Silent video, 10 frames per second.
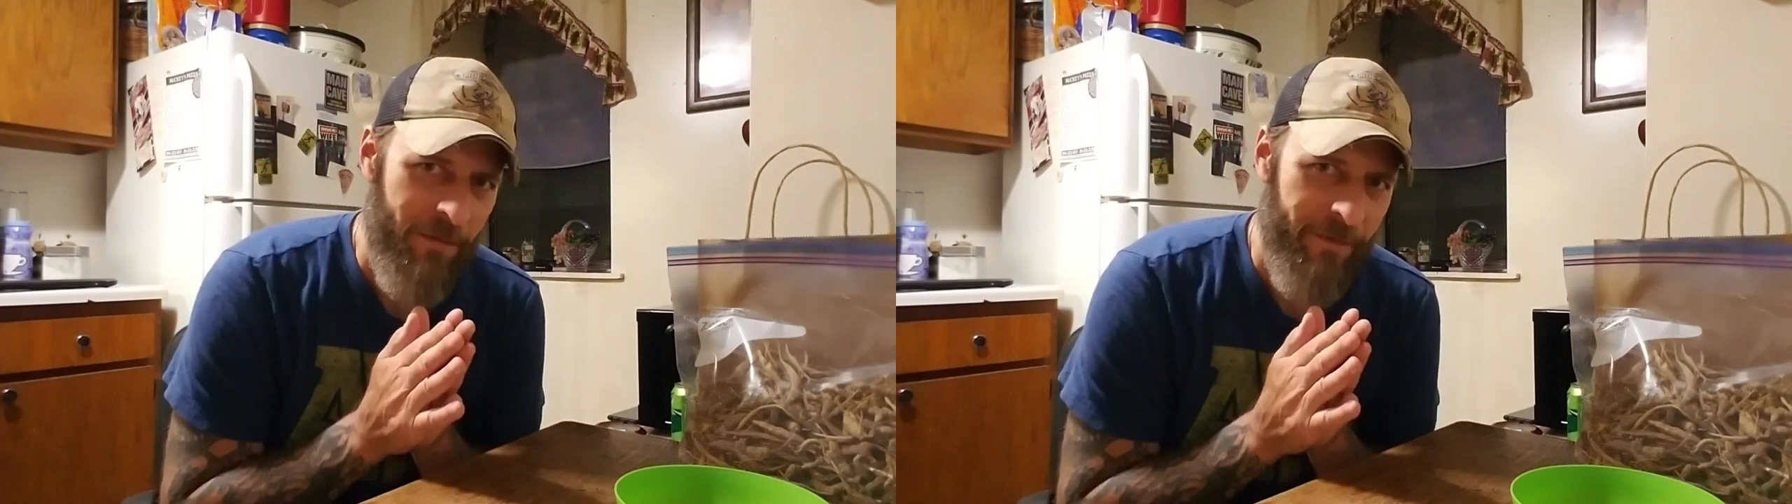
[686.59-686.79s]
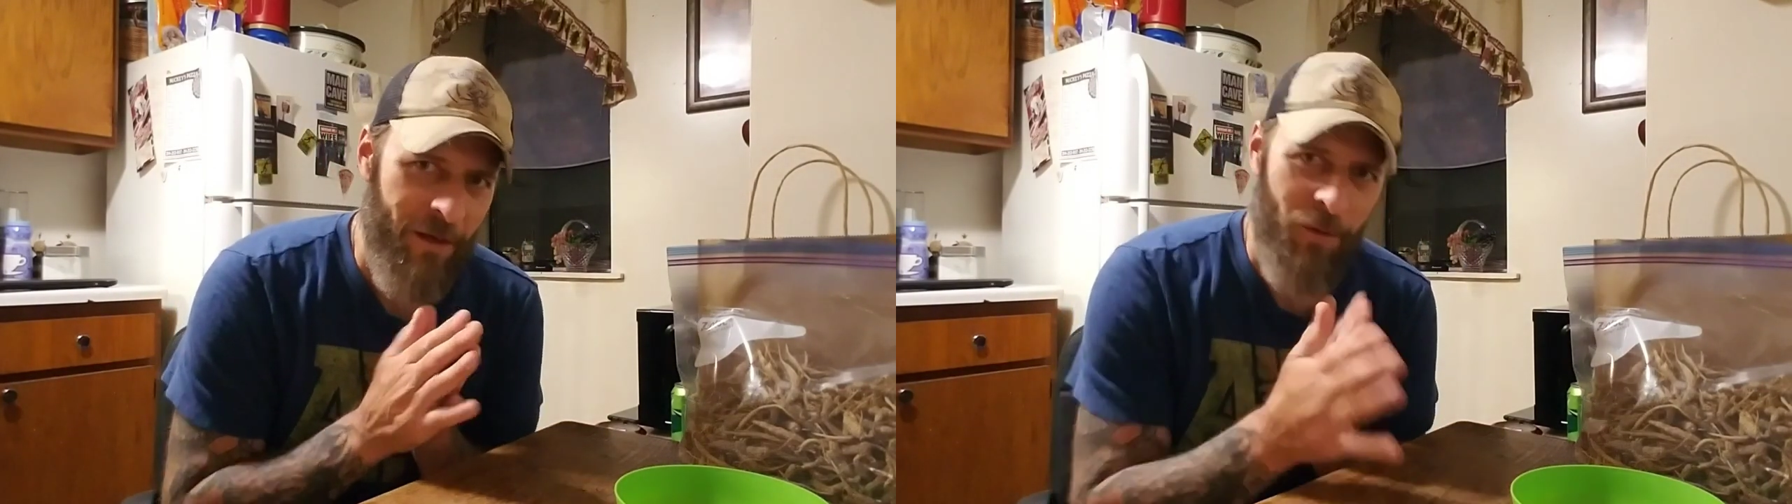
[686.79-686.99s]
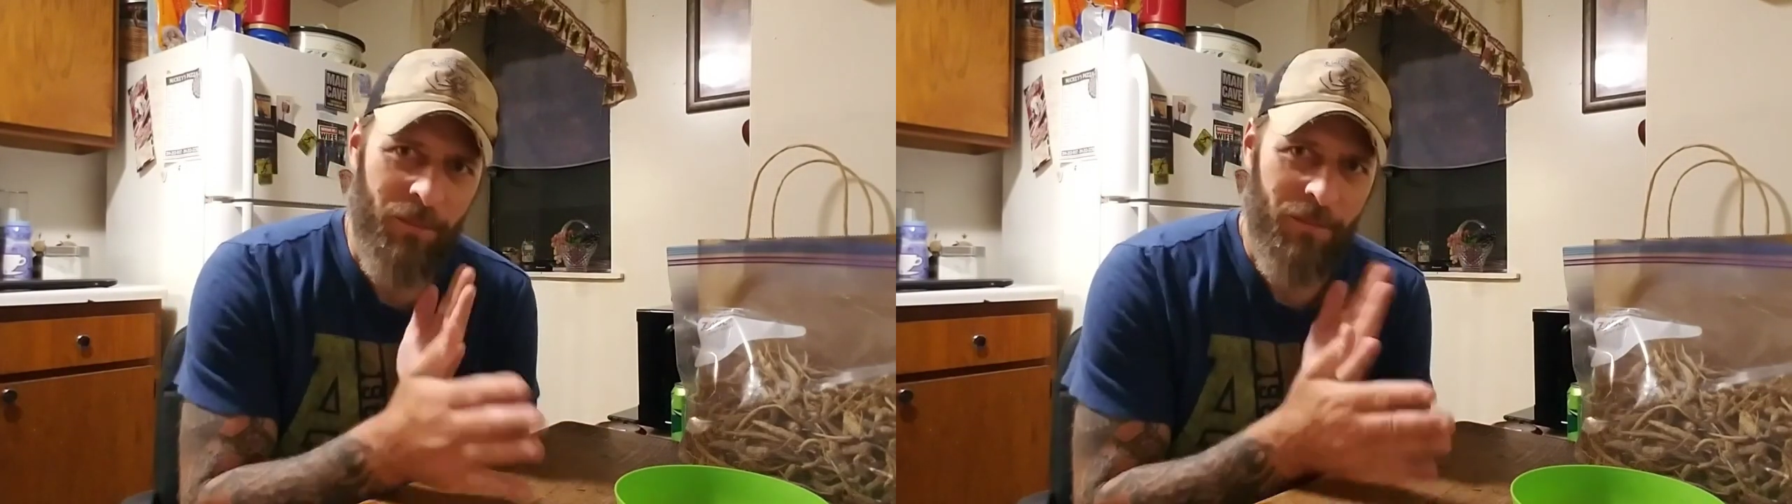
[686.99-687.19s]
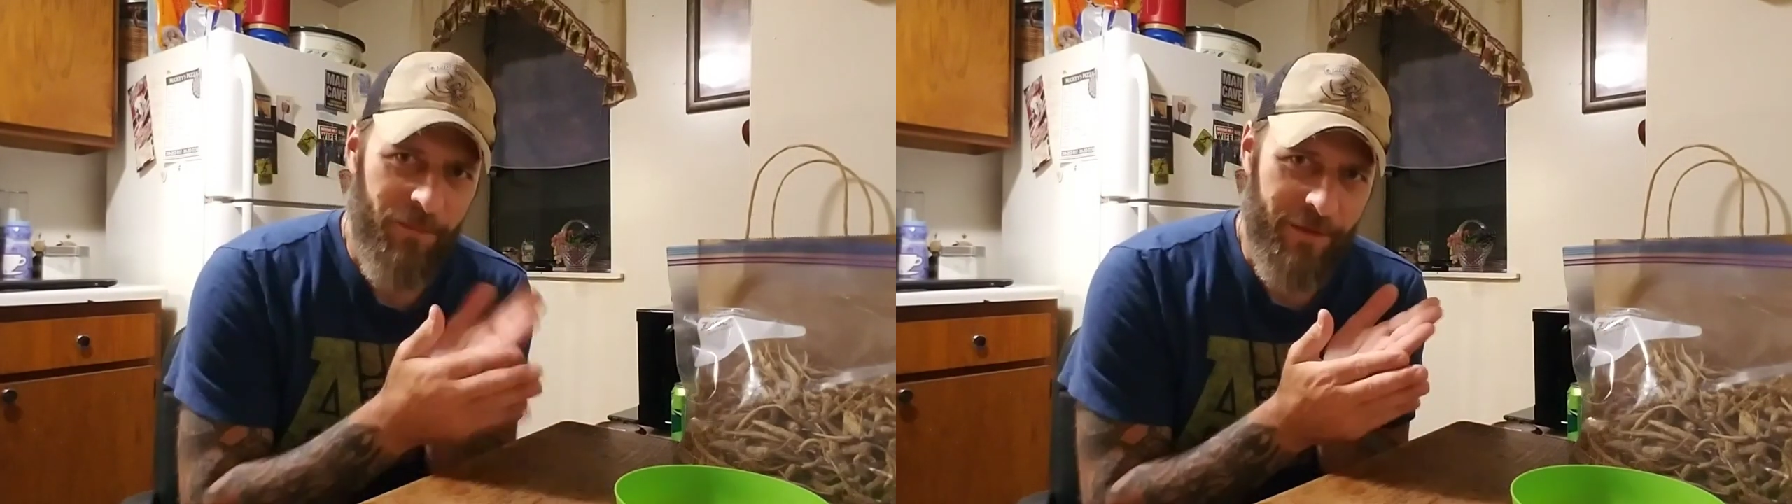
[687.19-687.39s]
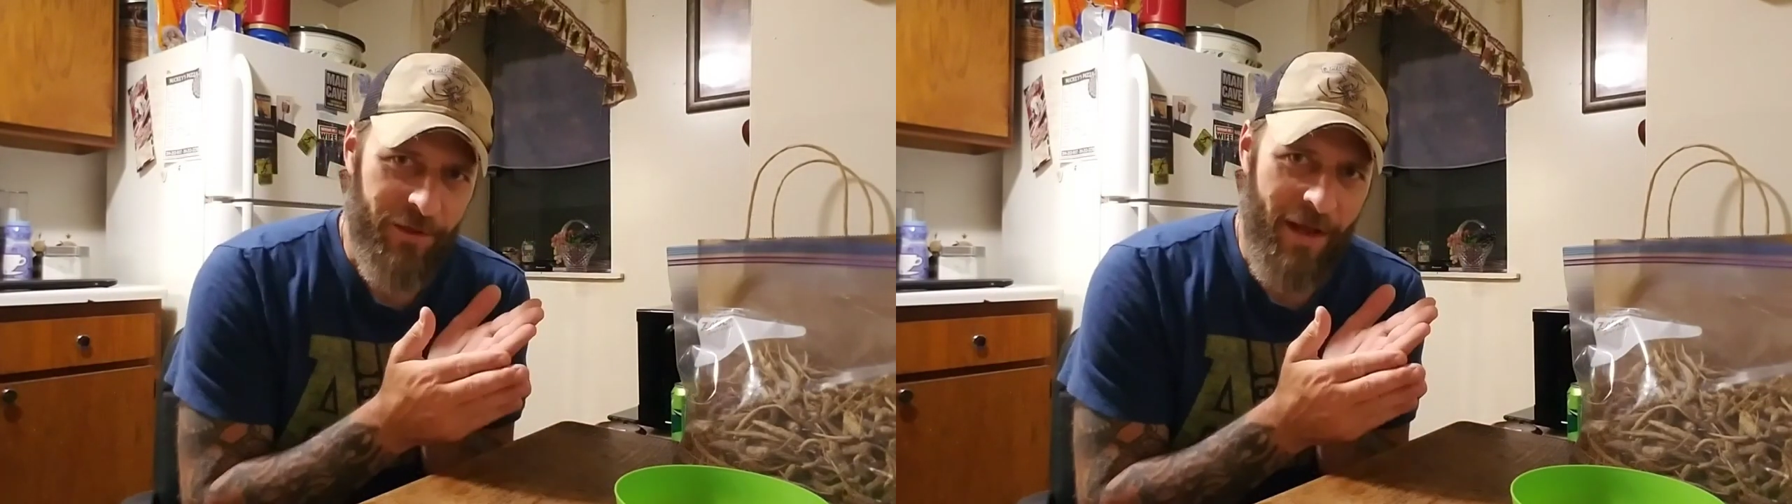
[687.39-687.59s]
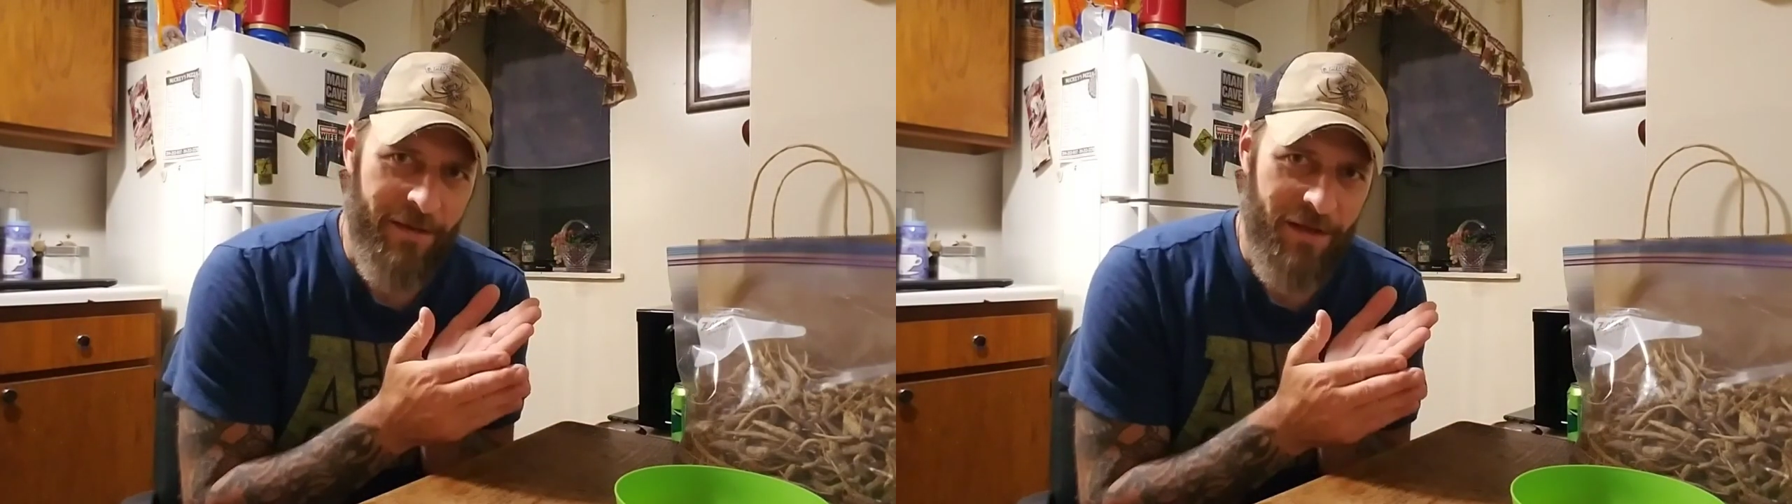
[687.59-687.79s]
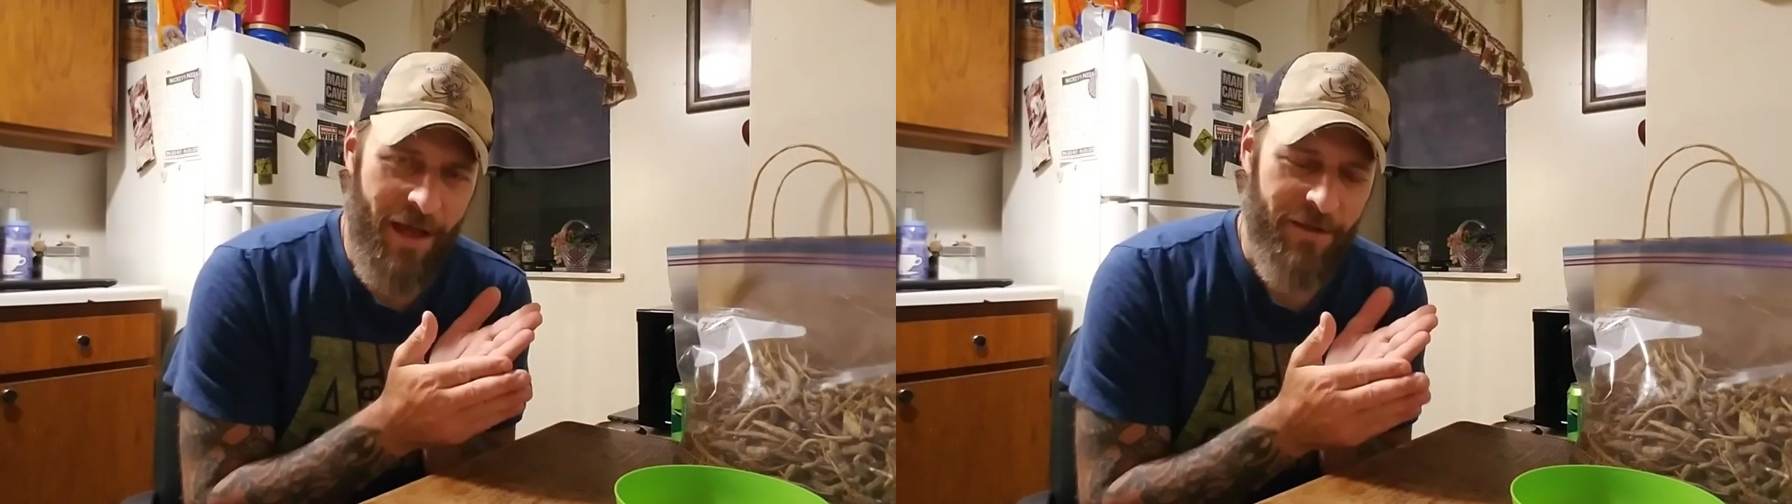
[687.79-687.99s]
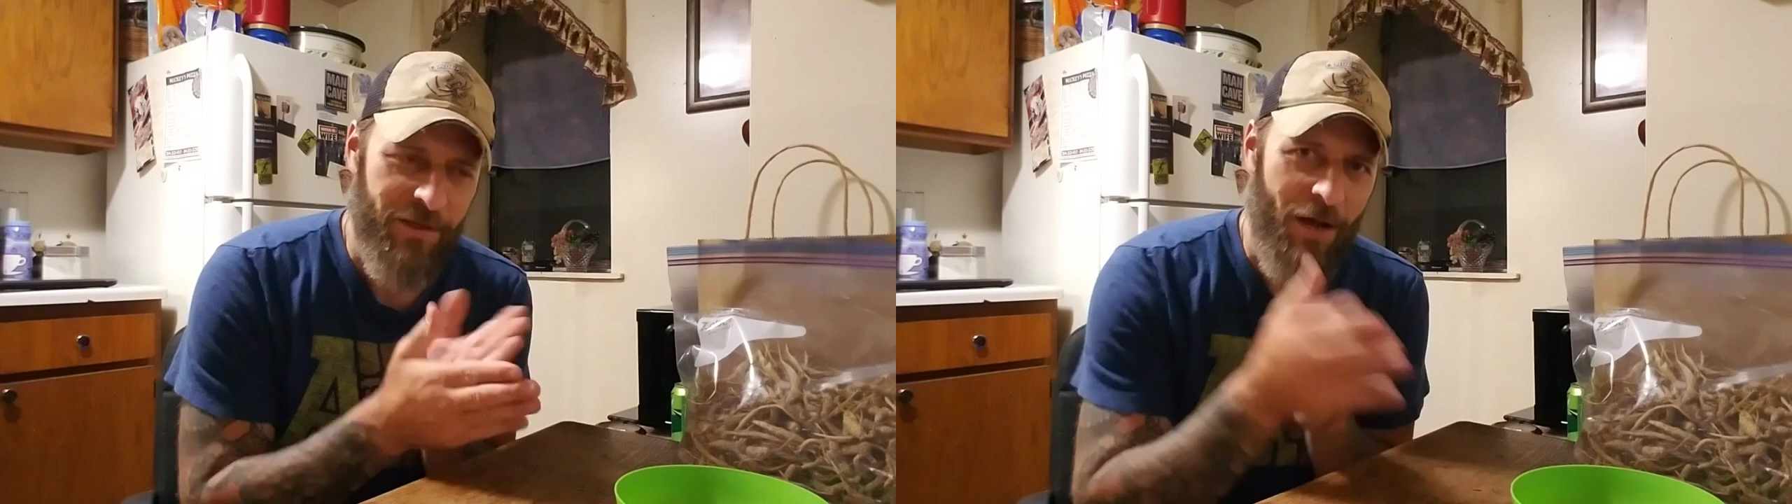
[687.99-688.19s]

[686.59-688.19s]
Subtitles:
film the transaction,